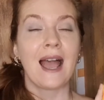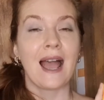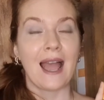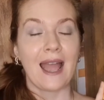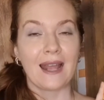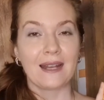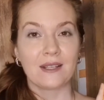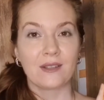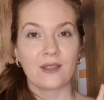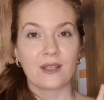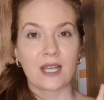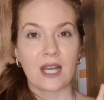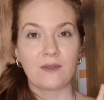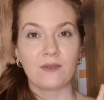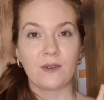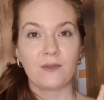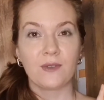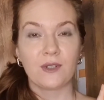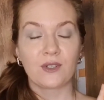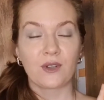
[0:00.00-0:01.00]
and the
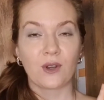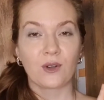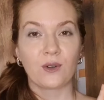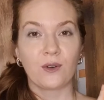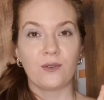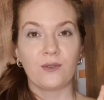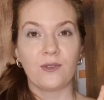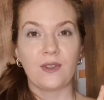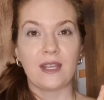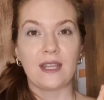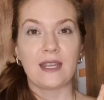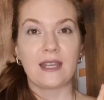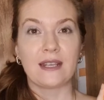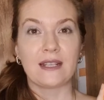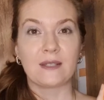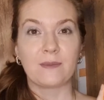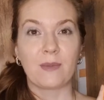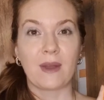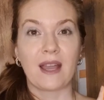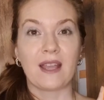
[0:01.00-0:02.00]
cover photography
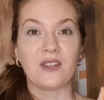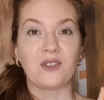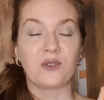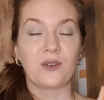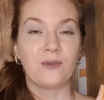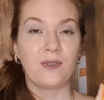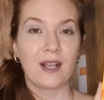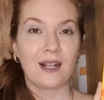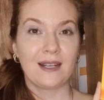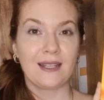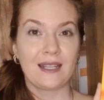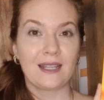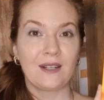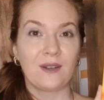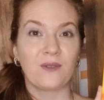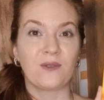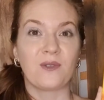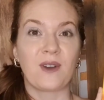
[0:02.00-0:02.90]
is by Trevelyan